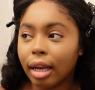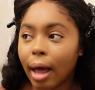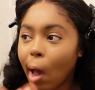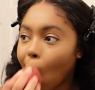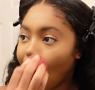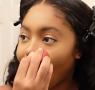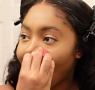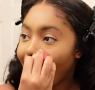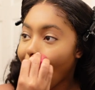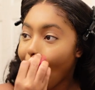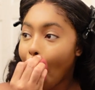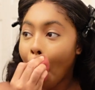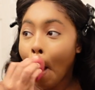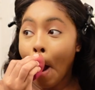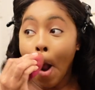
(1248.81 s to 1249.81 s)
Like,
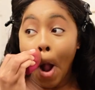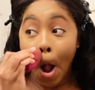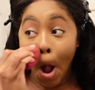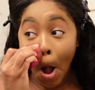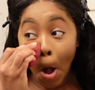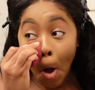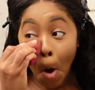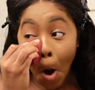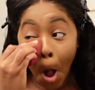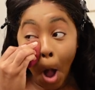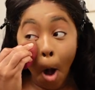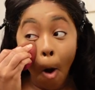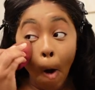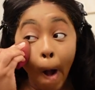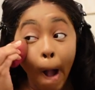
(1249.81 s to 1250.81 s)
I don't
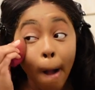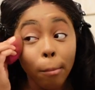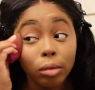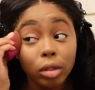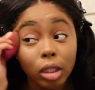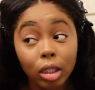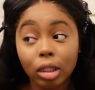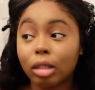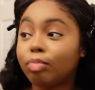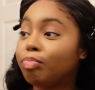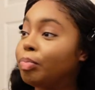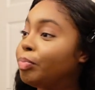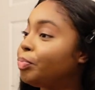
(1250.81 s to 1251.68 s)
know. I'm just,